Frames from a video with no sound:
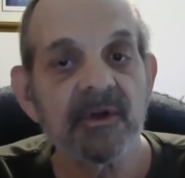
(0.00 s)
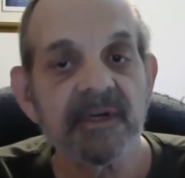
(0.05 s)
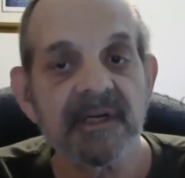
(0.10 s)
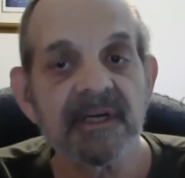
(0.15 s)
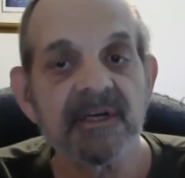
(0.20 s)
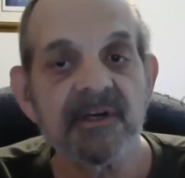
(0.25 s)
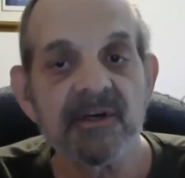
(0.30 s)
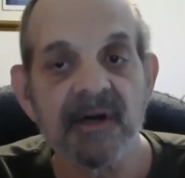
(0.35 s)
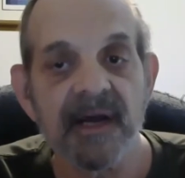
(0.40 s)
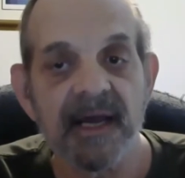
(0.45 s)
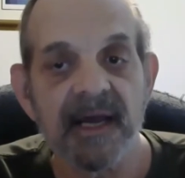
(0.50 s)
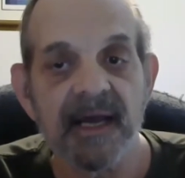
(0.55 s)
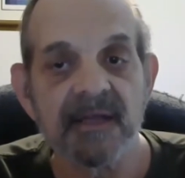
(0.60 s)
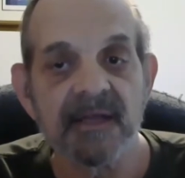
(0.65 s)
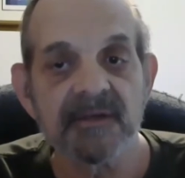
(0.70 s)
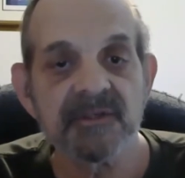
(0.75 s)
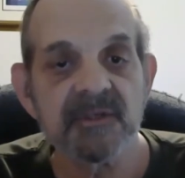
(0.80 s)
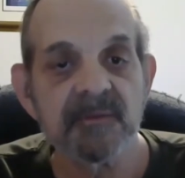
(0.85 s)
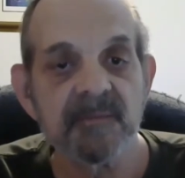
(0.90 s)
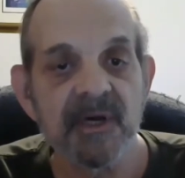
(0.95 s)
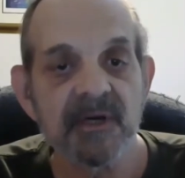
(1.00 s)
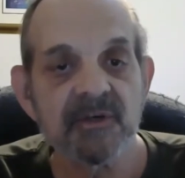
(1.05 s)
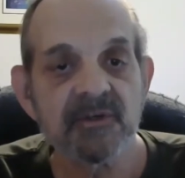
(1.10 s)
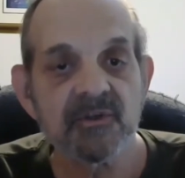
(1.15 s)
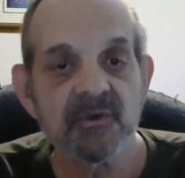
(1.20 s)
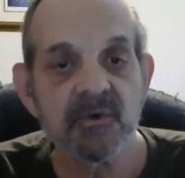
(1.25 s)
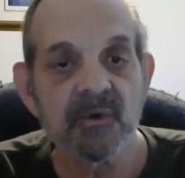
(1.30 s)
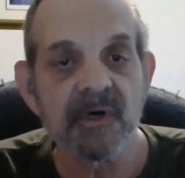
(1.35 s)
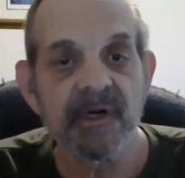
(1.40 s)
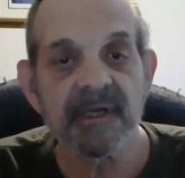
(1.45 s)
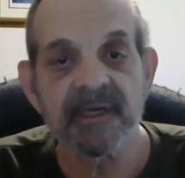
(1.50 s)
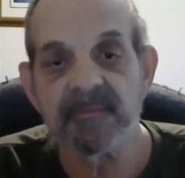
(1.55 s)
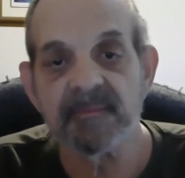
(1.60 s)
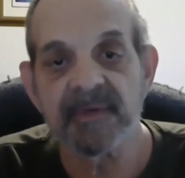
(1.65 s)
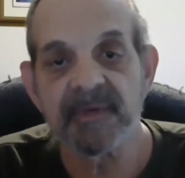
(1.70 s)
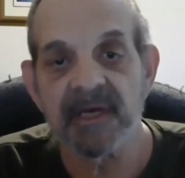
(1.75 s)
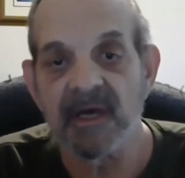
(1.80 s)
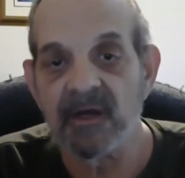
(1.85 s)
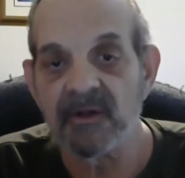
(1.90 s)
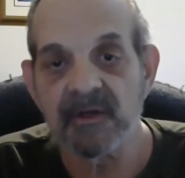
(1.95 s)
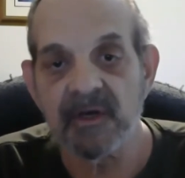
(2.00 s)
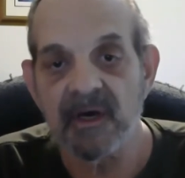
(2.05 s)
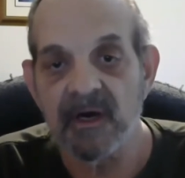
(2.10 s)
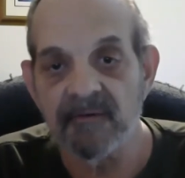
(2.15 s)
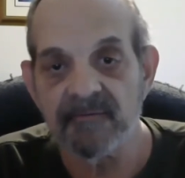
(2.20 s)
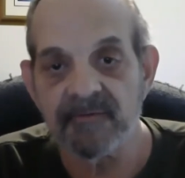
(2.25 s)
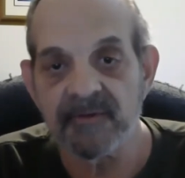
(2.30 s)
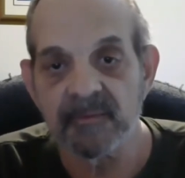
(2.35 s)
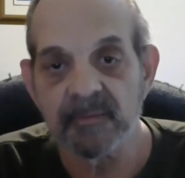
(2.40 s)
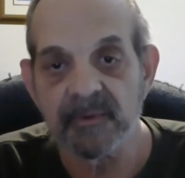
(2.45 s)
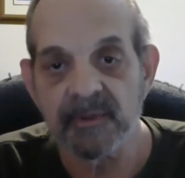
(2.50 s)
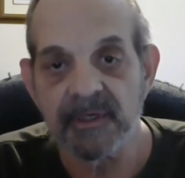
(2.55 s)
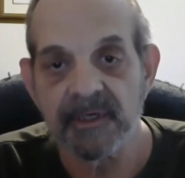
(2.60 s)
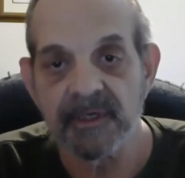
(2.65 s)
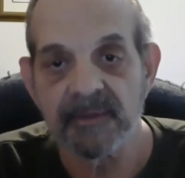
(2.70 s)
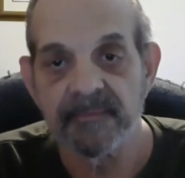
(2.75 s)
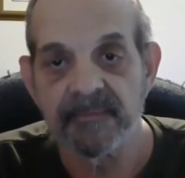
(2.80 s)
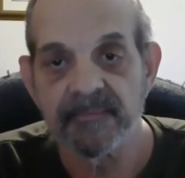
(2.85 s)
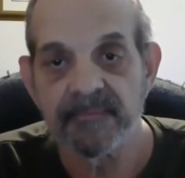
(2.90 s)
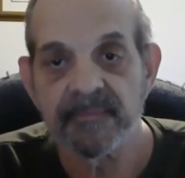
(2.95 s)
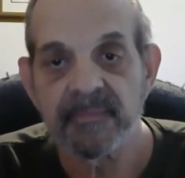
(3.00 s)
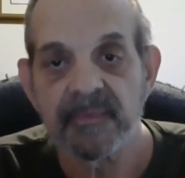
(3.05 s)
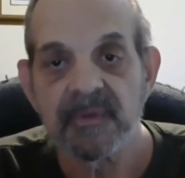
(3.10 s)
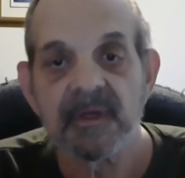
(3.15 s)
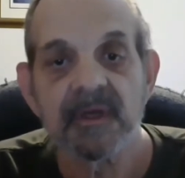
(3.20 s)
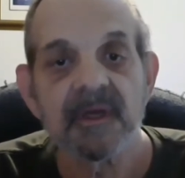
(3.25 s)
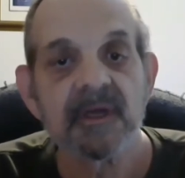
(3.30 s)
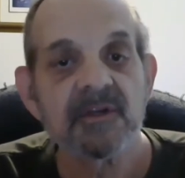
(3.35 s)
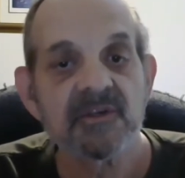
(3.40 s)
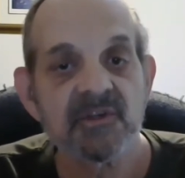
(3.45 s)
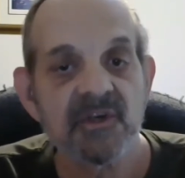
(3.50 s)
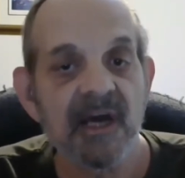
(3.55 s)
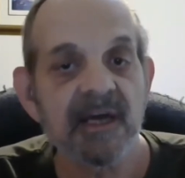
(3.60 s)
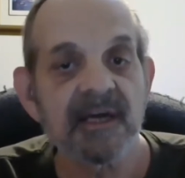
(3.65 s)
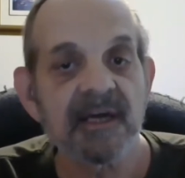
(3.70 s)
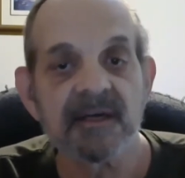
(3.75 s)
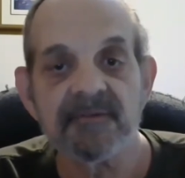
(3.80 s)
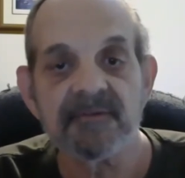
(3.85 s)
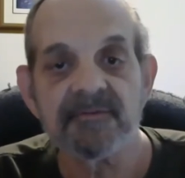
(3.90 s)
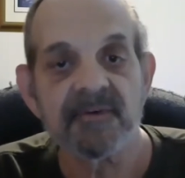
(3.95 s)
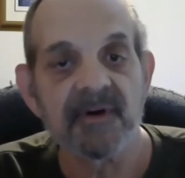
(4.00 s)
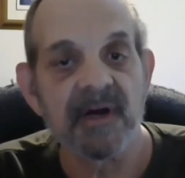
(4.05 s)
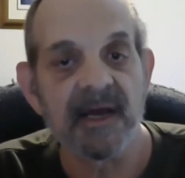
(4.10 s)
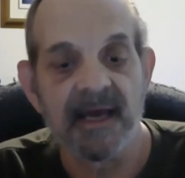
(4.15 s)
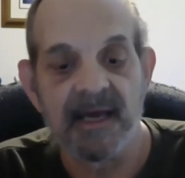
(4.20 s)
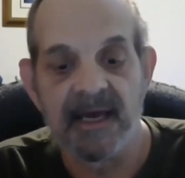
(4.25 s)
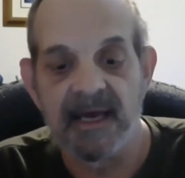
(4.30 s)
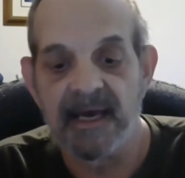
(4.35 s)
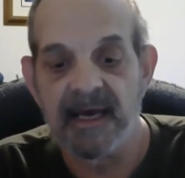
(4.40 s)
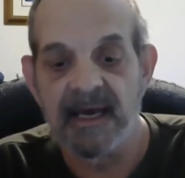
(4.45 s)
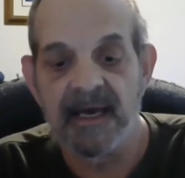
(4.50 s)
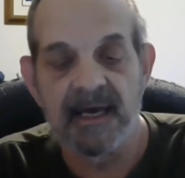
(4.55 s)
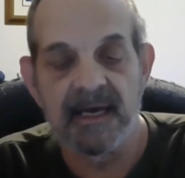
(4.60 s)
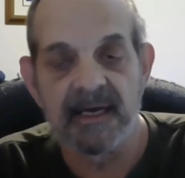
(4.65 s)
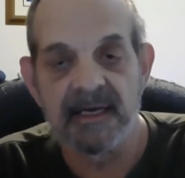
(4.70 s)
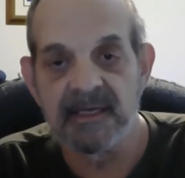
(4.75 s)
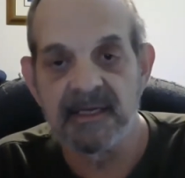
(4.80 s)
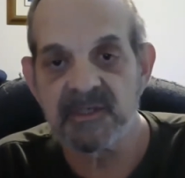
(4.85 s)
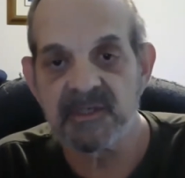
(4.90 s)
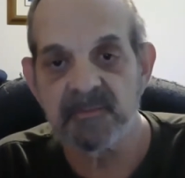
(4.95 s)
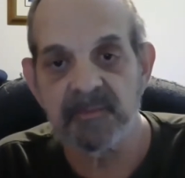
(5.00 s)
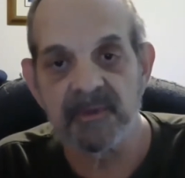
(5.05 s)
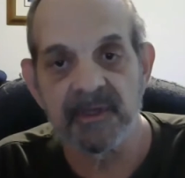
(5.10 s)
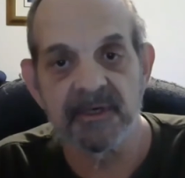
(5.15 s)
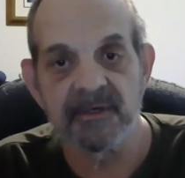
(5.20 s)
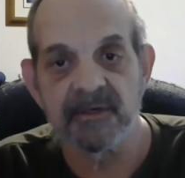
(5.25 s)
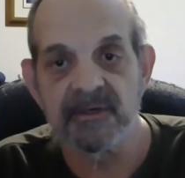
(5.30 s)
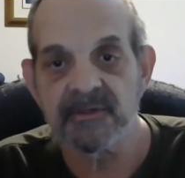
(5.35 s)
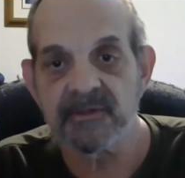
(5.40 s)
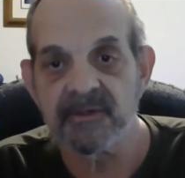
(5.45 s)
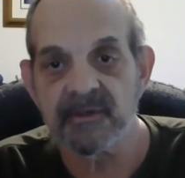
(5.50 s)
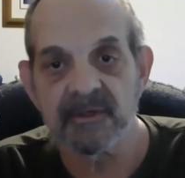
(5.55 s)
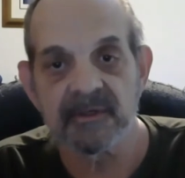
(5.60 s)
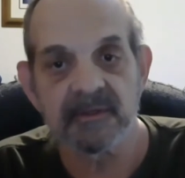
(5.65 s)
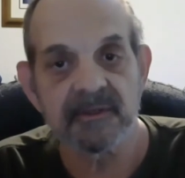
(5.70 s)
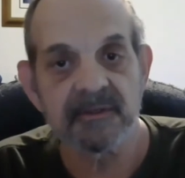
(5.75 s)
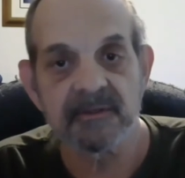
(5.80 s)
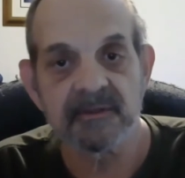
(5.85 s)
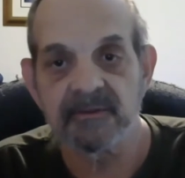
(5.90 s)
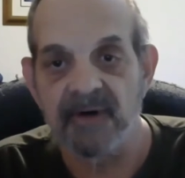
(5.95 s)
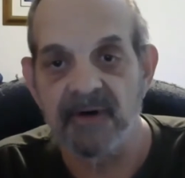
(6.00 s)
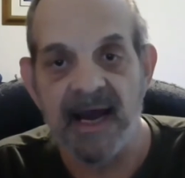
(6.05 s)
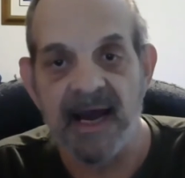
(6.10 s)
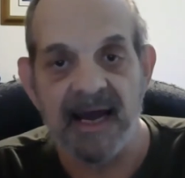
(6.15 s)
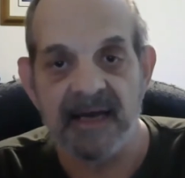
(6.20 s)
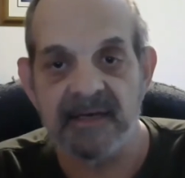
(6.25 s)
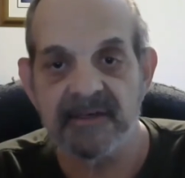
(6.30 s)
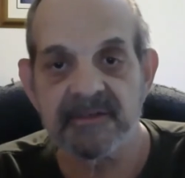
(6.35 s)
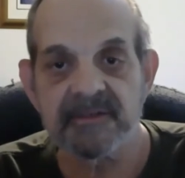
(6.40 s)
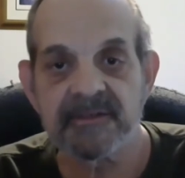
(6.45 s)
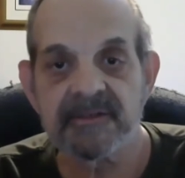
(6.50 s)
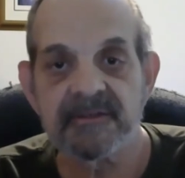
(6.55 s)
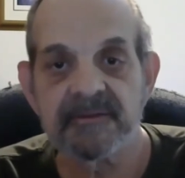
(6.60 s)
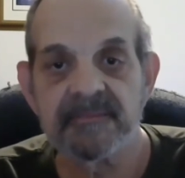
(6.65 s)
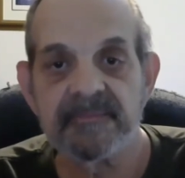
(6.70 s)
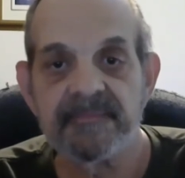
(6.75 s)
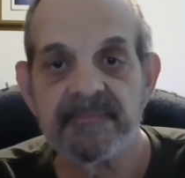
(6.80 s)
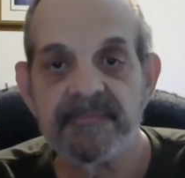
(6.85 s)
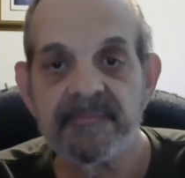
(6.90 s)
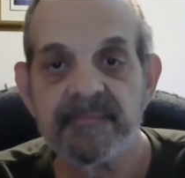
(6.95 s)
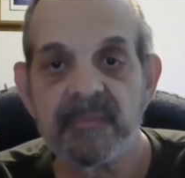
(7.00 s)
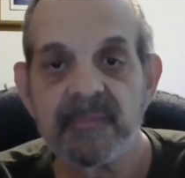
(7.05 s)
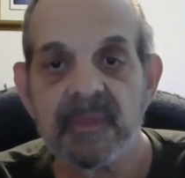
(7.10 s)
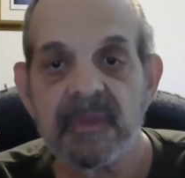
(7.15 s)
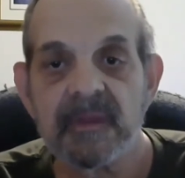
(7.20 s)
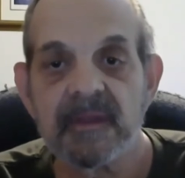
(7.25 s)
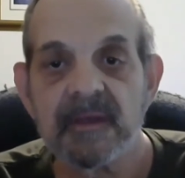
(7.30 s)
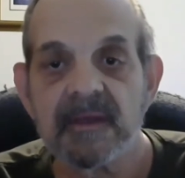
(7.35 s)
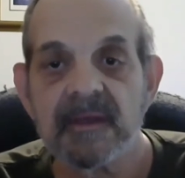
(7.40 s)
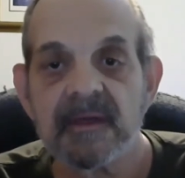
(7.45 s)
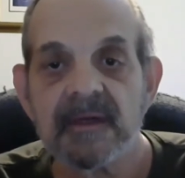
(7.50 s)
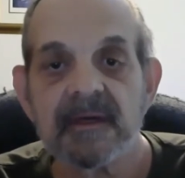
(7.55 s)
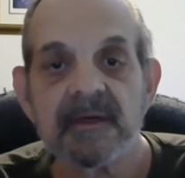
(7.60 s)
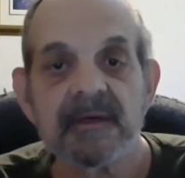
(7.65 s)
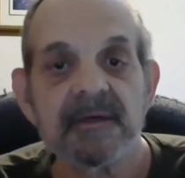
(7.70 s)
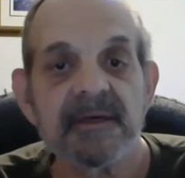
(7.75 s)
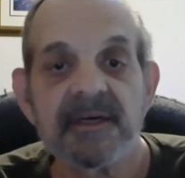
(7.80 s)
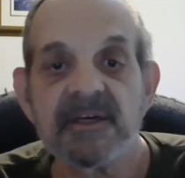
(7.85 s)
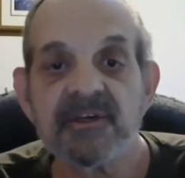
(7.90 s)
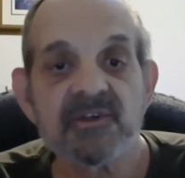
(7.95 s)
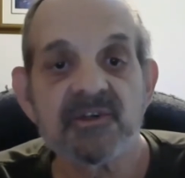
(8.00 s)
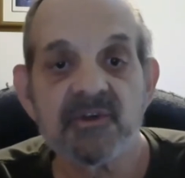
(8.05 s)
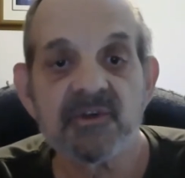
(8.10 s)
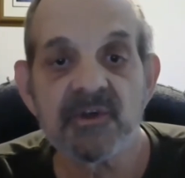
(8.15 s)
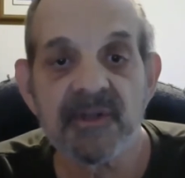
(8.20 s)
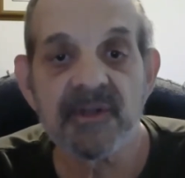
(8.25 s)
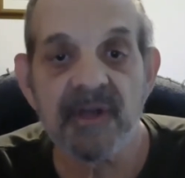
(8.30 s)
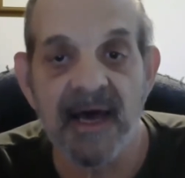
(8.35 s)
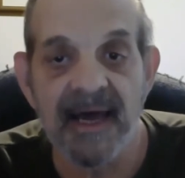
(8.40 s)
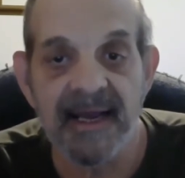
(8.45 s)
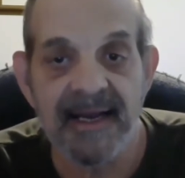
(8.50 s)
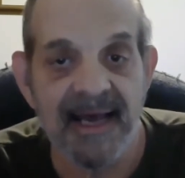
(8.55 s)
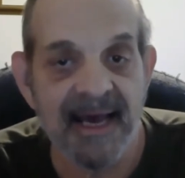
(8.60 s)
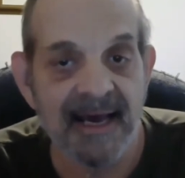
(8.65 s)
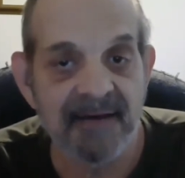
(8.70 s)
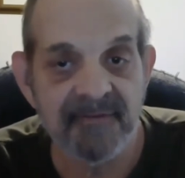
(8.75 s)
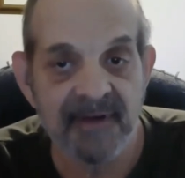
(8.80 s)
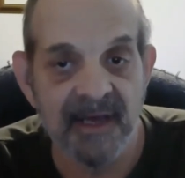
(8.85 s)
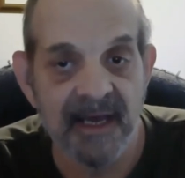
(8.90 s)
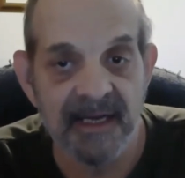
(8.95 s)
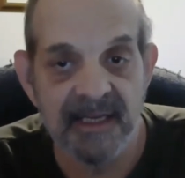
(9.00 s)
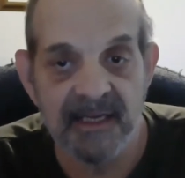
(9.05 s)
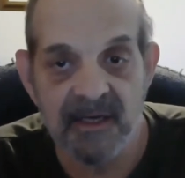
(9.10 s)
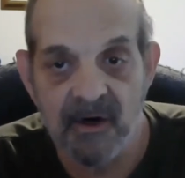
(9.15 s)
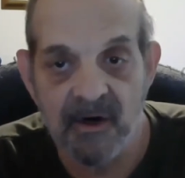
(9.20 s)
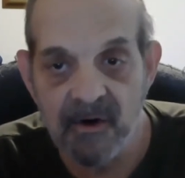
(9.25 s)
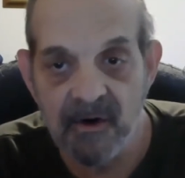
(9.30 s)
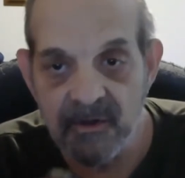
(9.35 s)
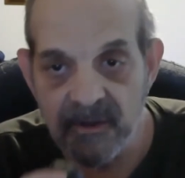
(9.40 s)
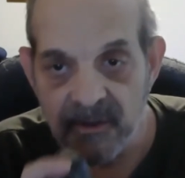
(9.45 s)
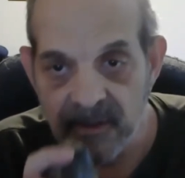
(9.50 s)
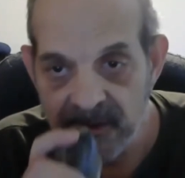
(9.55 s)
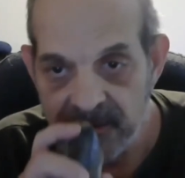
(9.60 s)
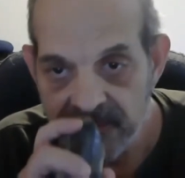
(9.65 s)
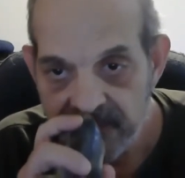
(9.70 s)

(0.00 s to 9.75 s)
it in your hands to make sure it can be held comfortably. Check it for any splinters or cracks. It should not have any odor.